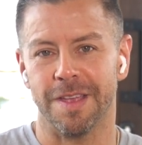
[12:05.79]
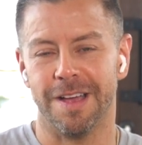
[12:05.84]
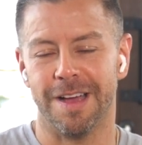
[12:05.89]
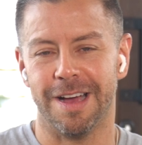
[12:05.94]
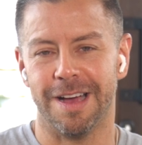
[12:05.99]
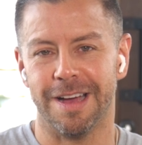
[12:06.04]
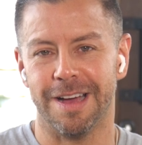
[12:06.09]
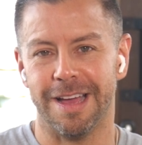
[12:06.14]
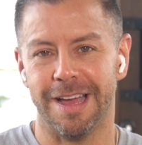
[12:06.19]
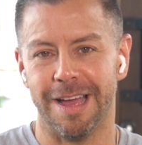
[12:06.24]

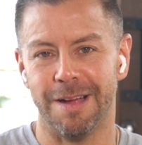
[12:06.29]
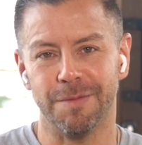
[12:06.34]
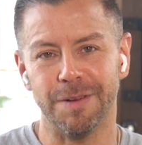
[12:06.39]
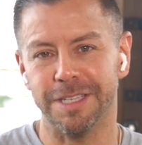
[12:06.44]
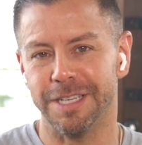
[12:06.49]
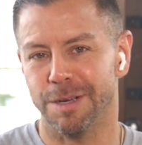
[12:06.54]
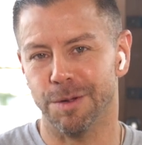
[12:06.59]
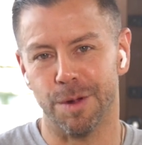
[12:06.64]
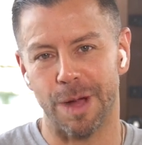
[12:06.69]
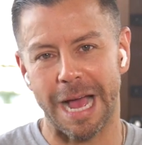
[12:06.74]
uh, every
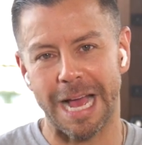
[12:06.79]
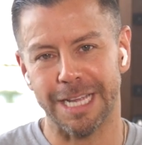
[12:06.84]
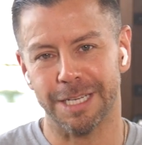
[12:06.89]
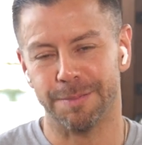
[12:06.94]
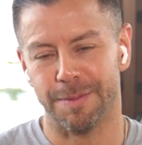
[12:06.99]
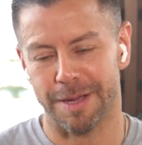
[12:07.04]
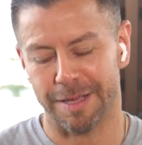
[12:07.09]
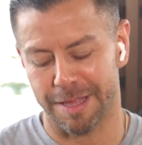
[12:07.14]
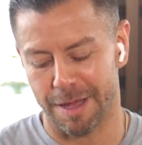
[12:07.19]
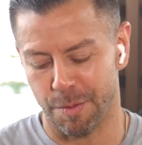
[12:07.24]
single
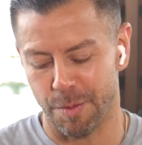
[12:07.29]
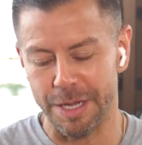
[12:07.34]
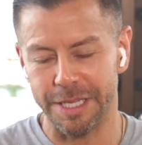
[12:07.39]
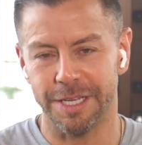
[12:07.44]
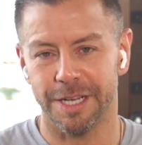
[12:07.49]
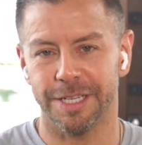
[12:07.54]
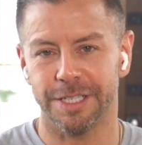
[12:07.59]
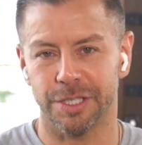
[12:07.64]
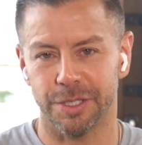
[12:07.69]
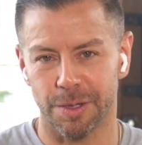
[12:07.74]
aspect that we
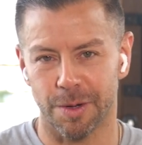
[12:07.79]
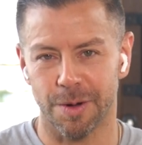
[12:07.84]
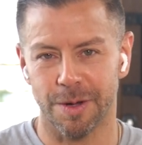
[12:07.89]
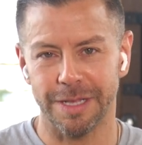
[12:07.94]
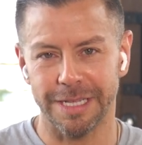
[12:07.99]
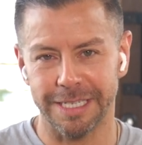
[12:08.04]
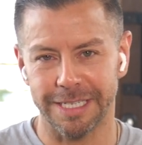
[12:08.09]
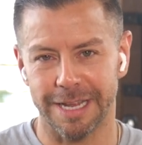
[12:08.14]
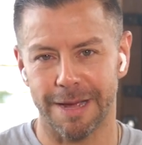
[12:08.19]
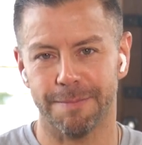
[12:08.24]
touched
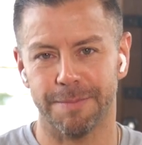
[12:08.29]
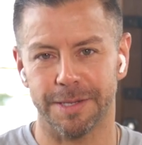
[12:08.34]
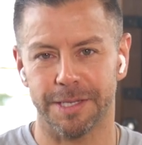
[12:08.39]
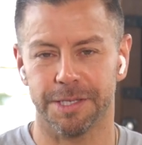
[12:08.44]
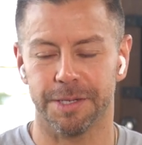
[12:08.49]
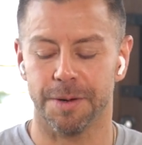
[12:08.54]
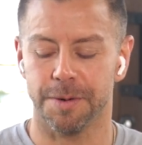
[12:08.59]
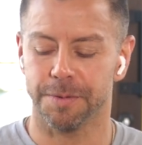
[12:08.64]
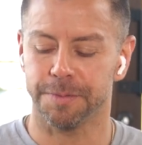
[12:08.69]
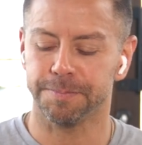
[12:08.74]
on this
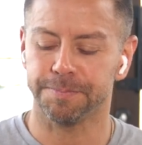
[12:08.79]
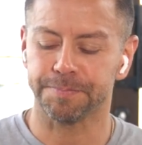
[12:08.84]
episode,